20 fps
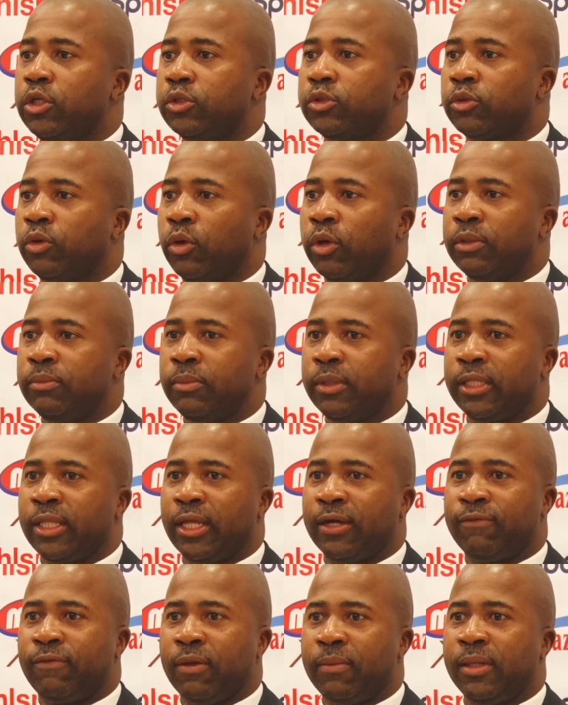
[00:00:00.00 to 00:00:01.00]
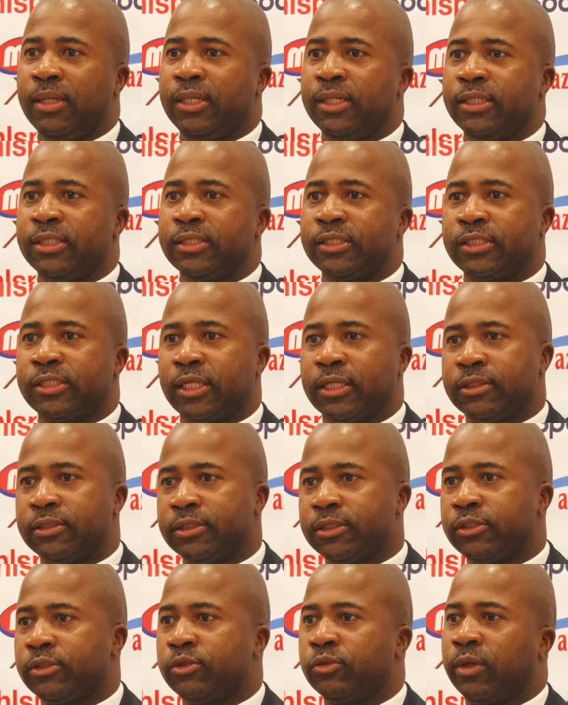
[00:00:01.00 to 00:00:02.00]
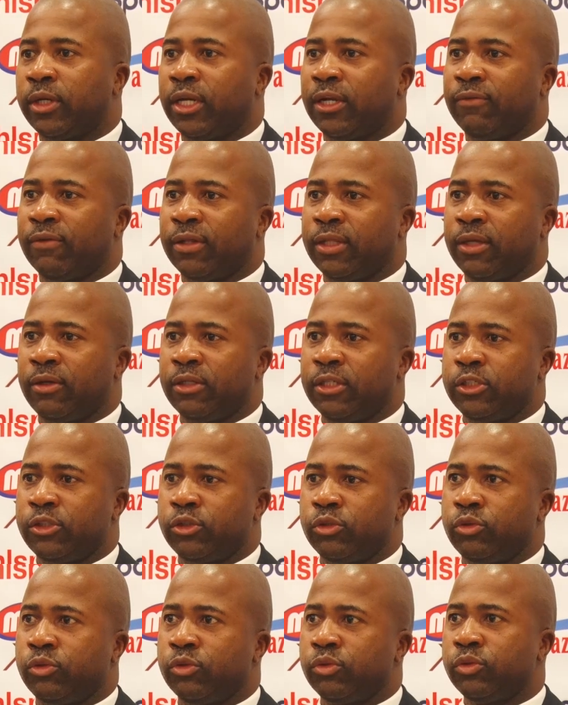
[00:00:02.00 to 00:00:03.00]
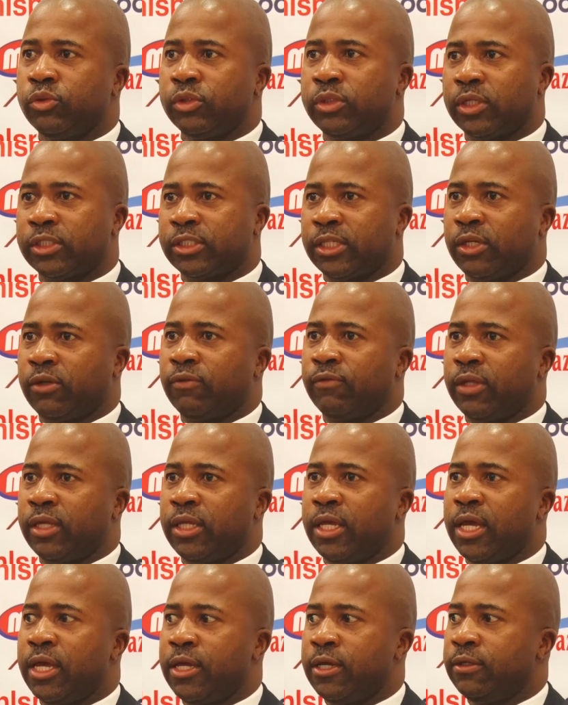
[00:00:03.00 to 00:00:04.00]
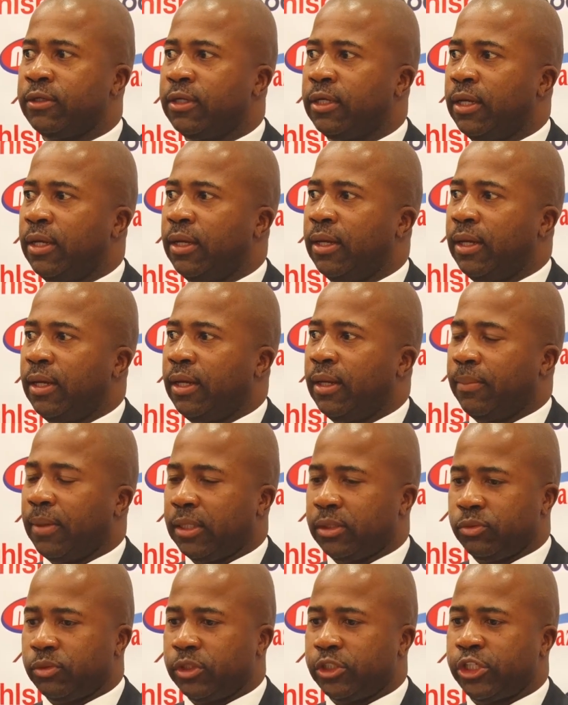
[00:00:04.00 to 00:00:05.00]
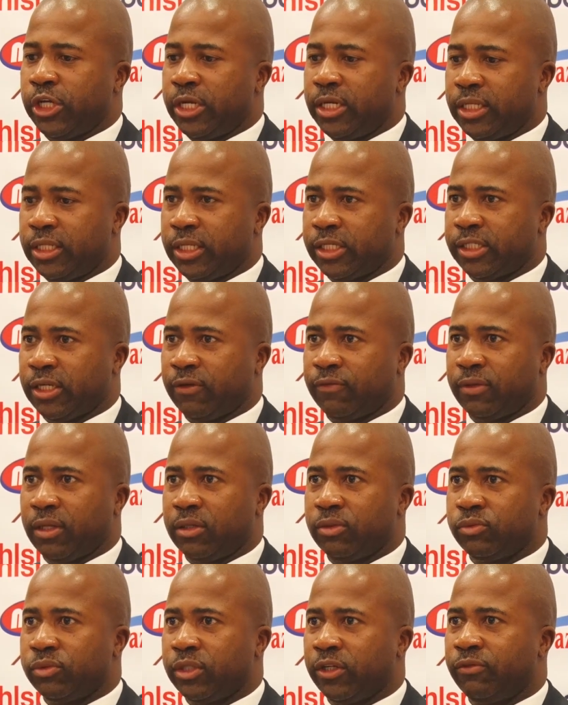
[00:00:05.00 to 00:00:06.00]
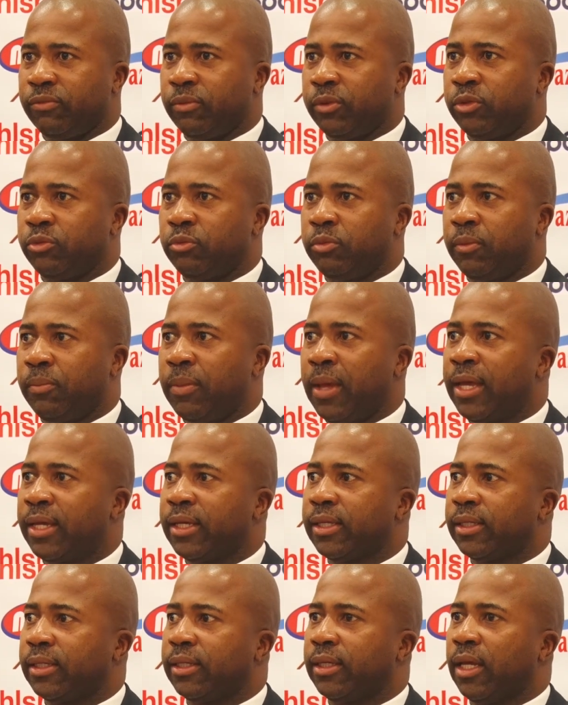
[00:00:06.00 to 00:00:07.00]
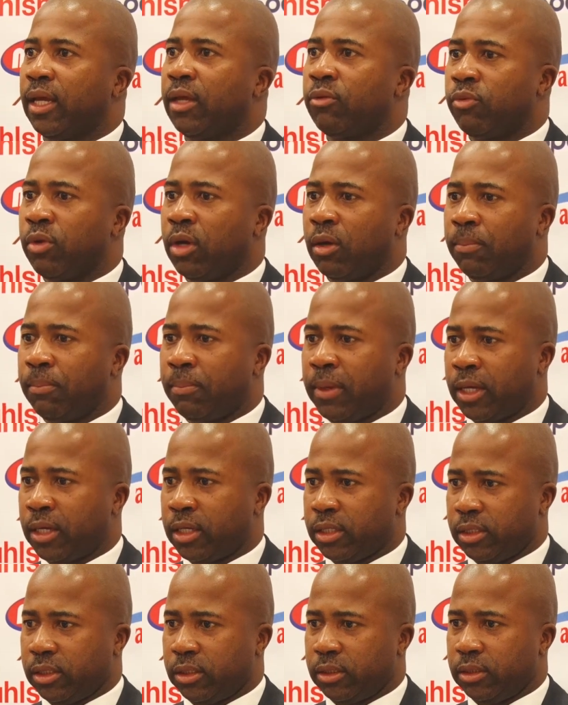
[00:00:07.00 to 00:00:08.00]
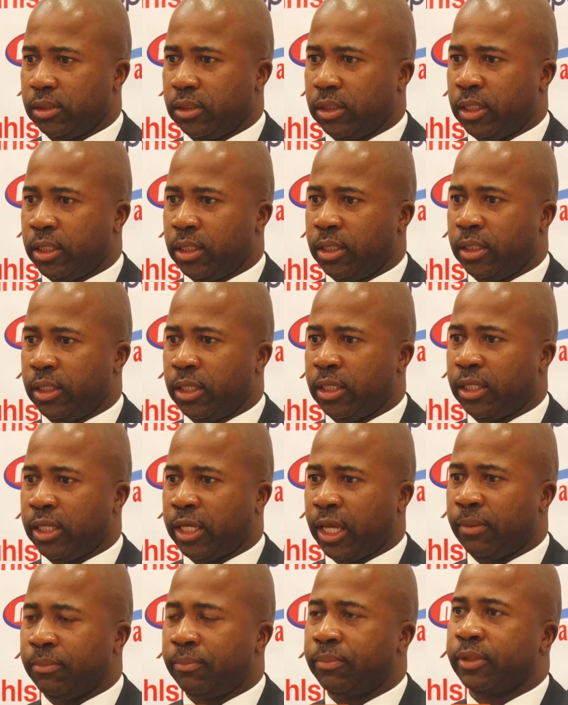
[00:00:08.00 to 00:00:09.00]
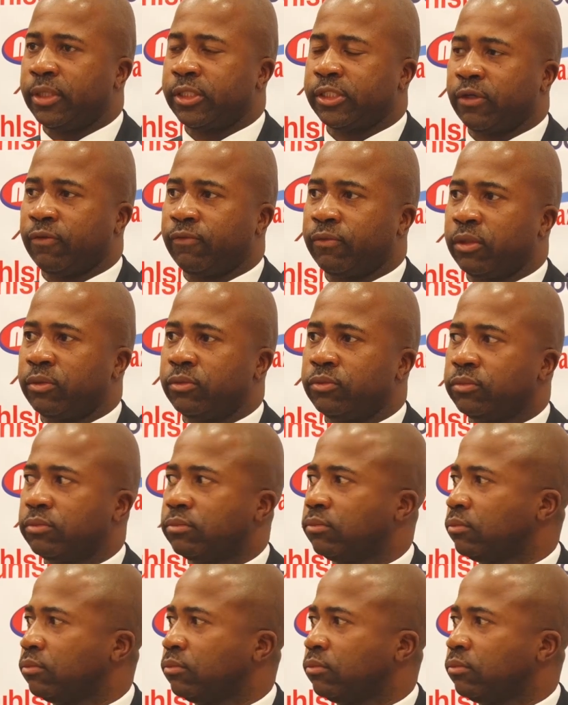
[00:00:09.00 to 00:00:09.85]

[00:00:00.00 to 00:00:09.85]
to go and meet their families and do whatever they need to do towards the end of the year. But we're training this afternoon, everybody will be back, and we are back in camp this afternoon.